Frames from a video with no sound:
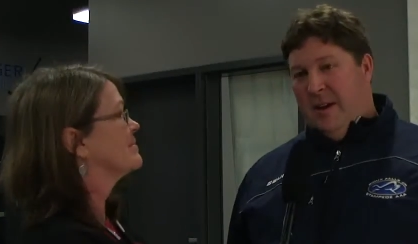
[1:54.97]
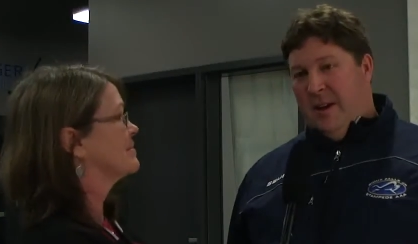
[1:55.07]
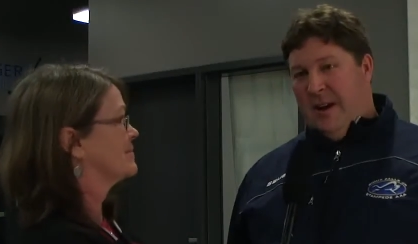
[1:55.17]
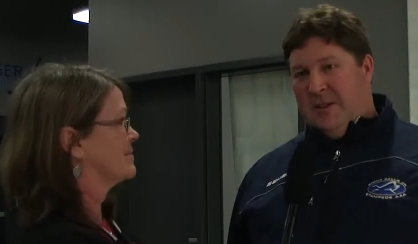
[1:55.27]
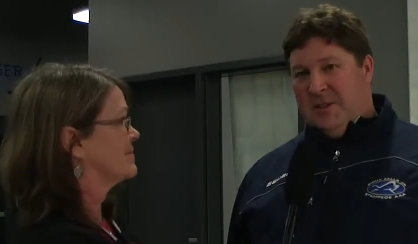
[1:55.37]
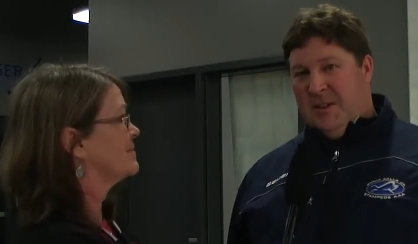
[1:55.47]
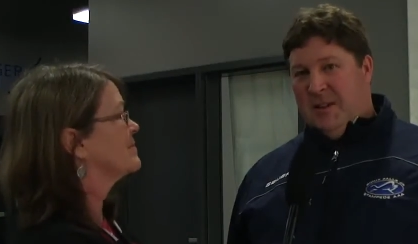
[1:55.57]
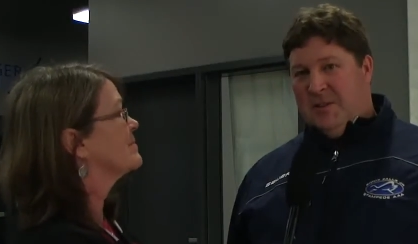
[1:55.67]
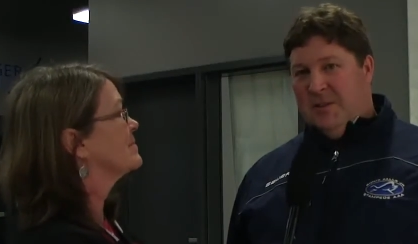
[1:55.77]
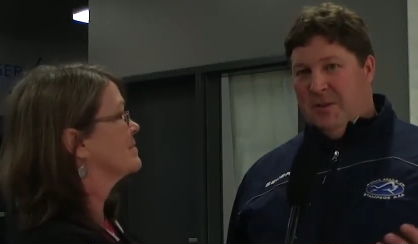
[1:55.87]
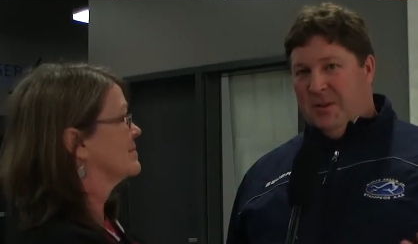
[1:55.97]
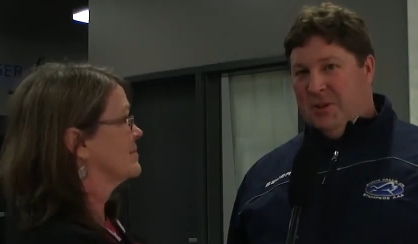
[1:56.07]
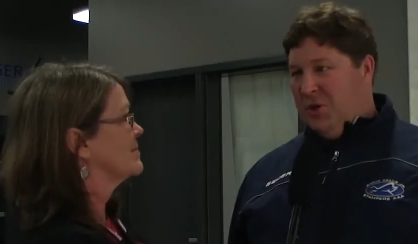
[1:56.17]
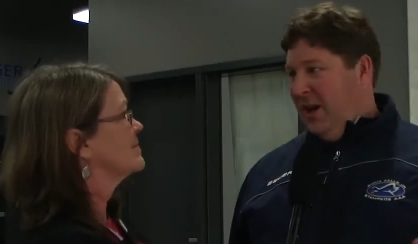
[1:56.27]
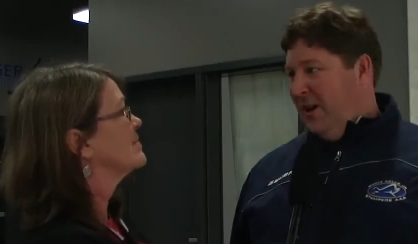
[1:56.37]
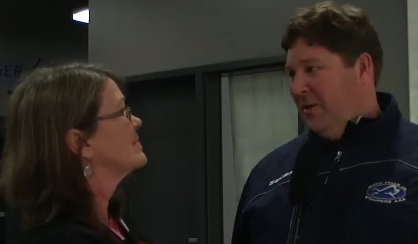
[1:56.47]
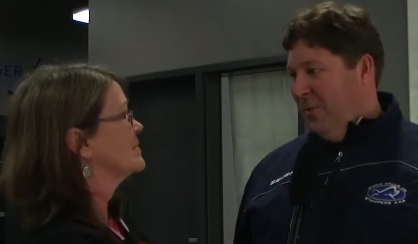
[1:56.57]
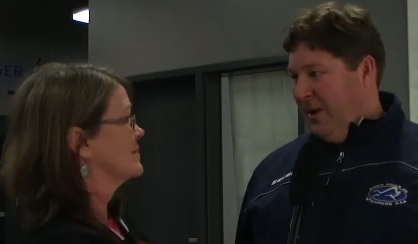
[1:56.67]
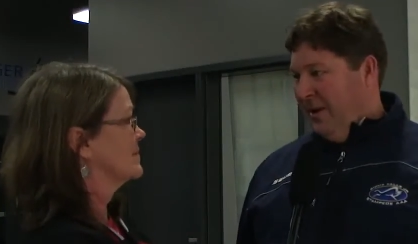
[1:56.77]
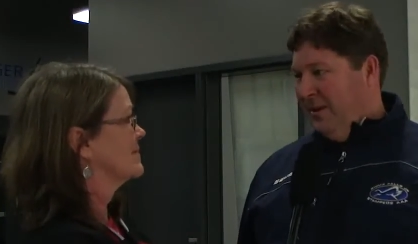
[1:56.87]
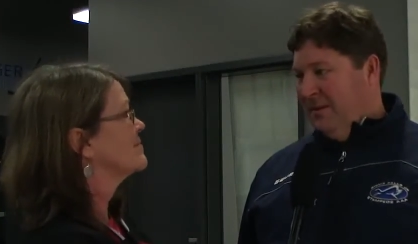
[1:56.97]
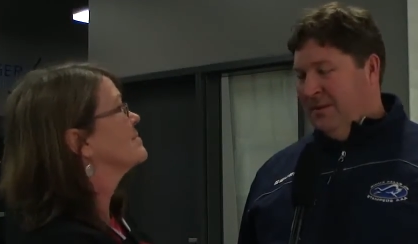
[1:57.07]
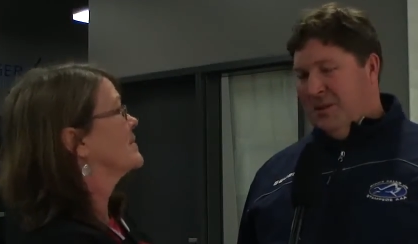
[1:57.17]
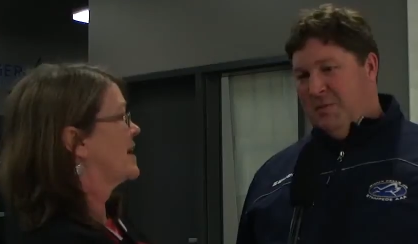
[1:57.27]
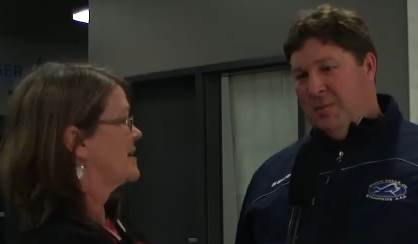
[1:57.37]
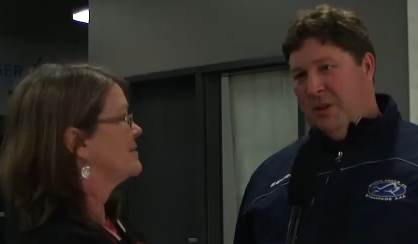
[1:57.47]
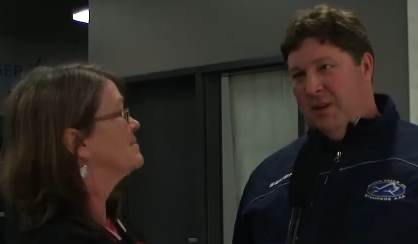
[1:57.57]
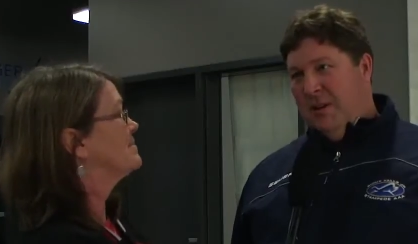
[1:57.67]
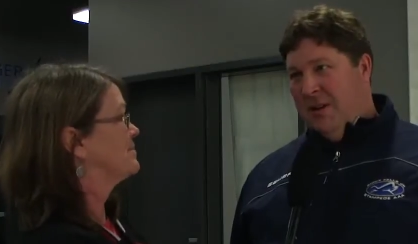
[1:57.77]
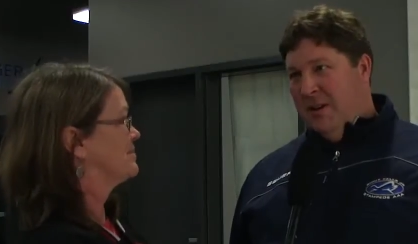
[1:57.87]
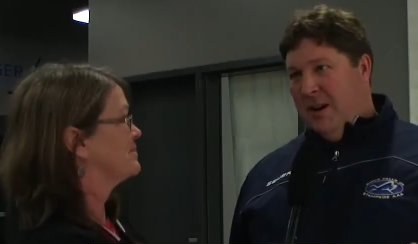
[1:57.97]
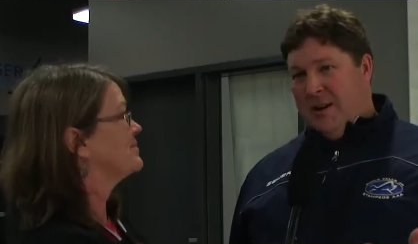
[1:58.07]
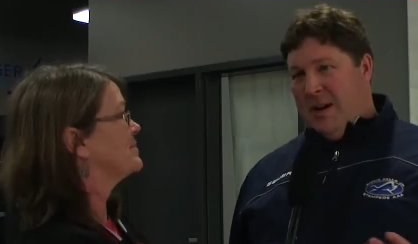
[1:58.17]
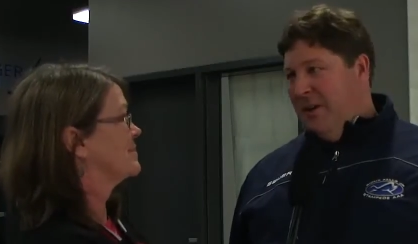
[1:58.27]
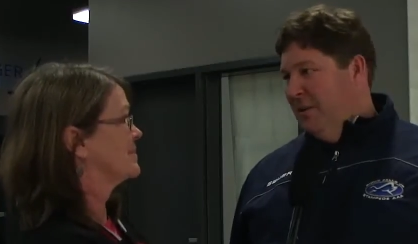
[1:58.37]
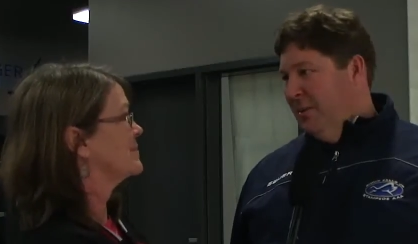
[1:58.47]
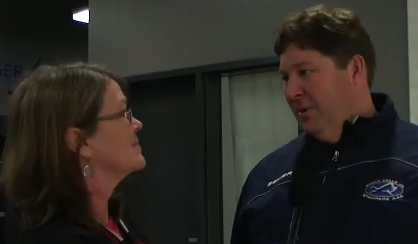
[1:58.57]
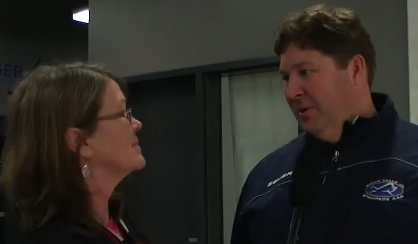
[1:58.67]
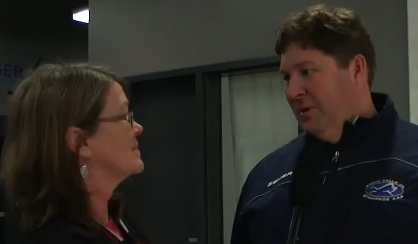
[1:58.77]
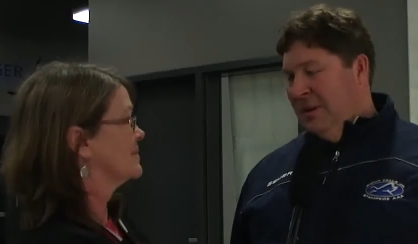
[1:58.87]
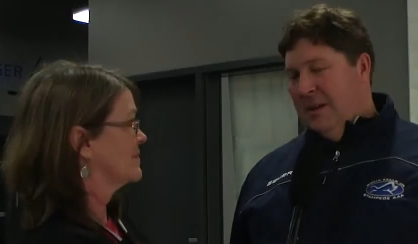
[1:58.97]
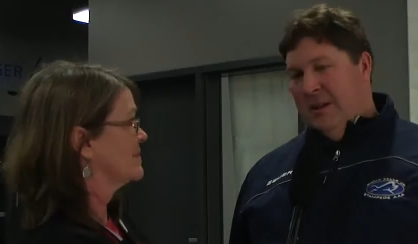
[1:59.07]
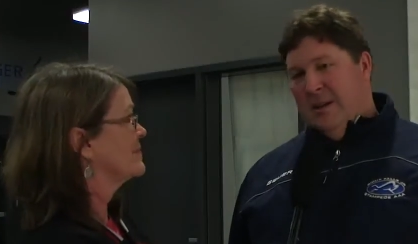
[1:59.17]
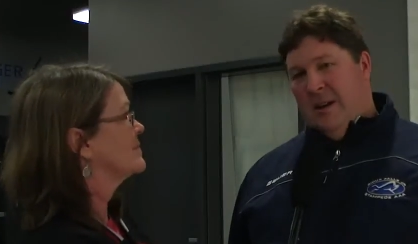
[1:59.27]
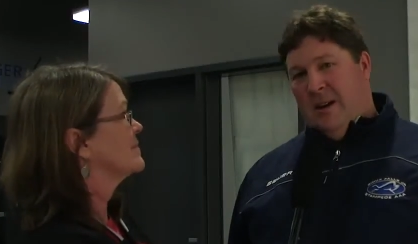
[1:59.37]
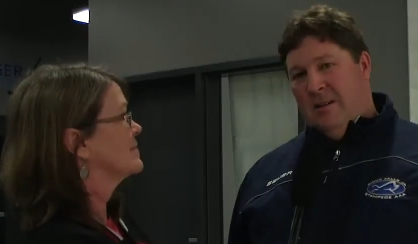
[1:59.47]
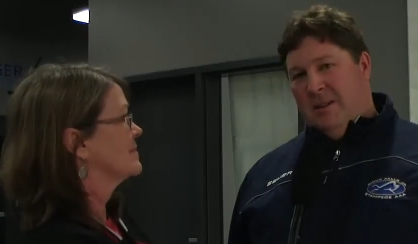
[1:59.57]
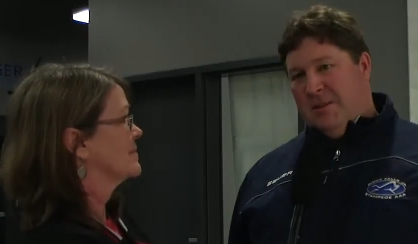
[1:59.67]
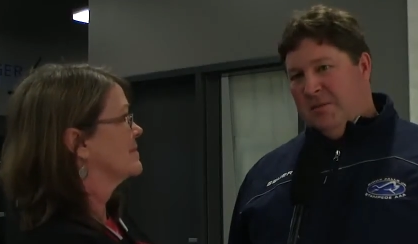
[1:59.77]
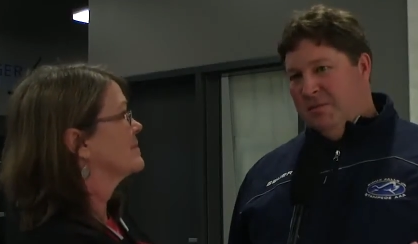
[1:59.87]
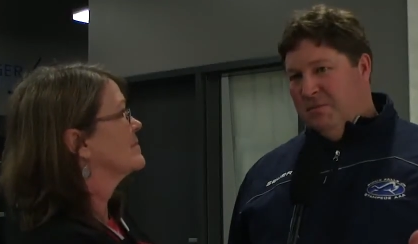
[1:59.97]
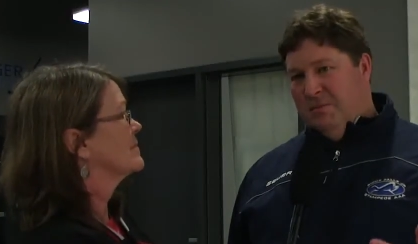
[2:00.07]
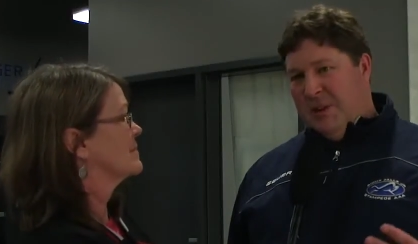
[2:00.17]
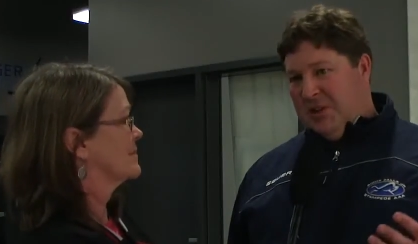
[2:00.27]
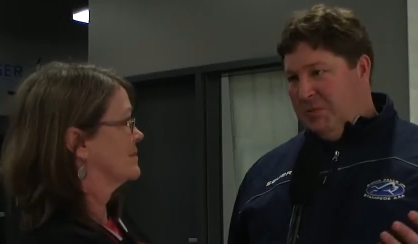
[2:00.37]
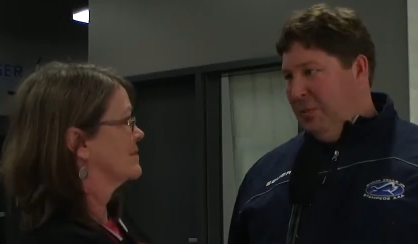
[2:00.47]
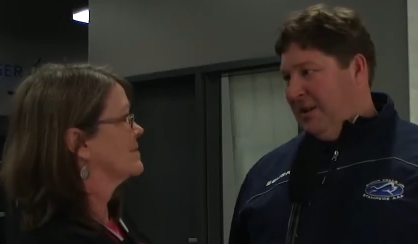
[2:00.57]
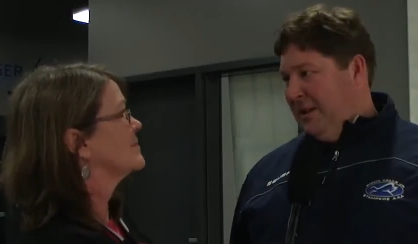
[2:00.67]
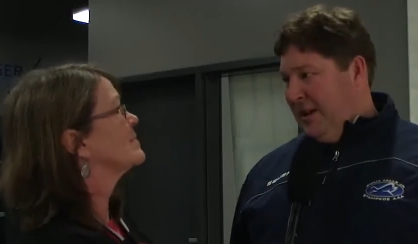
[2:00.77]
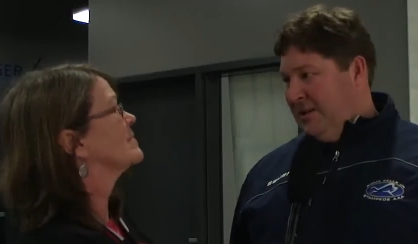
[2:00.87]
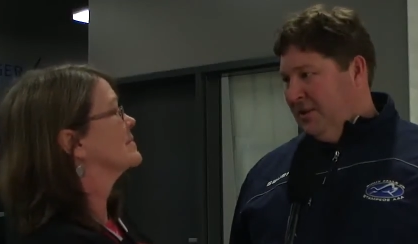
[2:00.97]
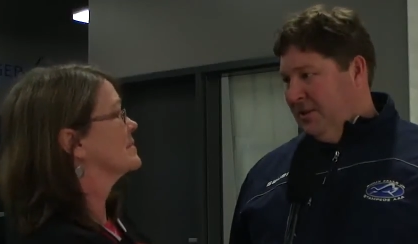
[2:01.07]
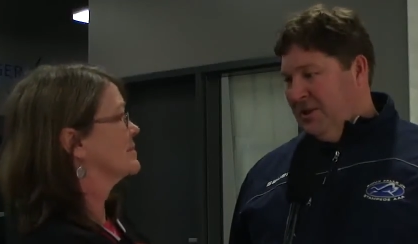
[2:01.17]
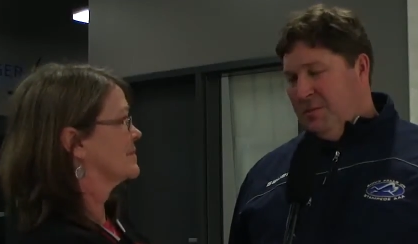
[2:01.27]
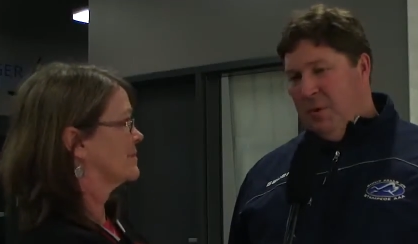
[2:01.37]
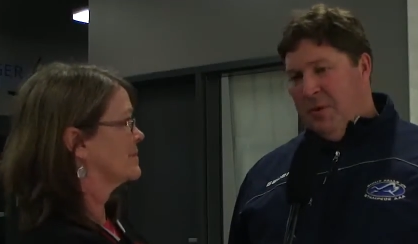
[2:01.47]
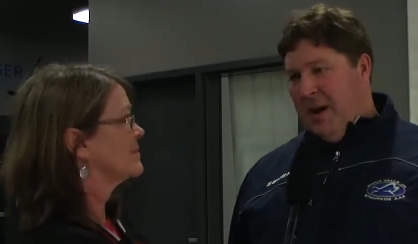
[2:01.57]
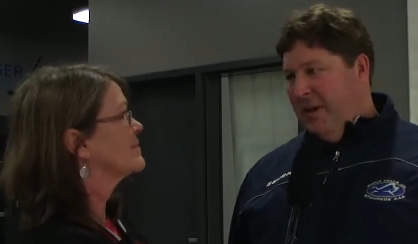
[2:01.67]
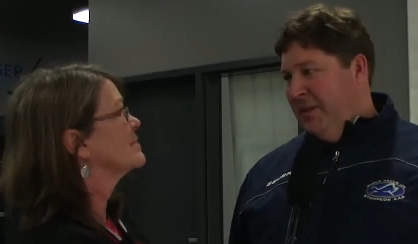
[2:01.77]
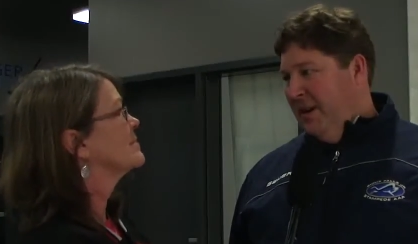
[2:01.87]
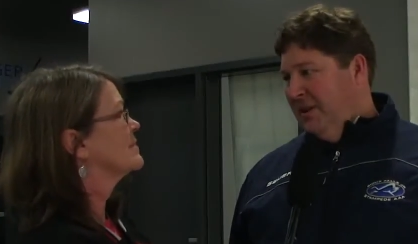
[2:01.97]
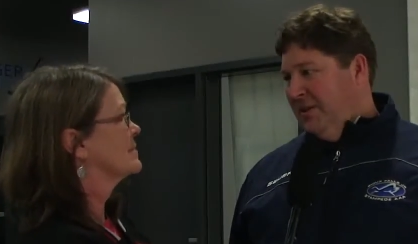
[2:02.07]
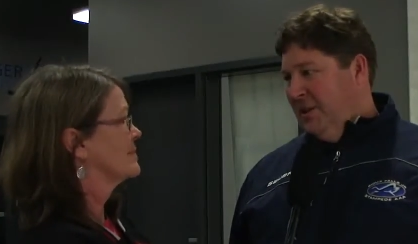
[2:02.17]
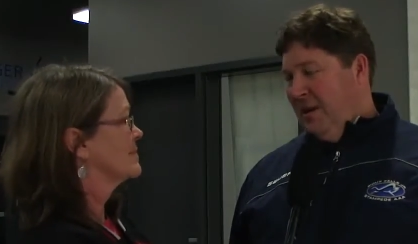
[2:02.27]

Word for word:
Speaker 1: And I say that's do it the Shattuck way. Let's be accountable. Uh, let's expect excellence both on the ice and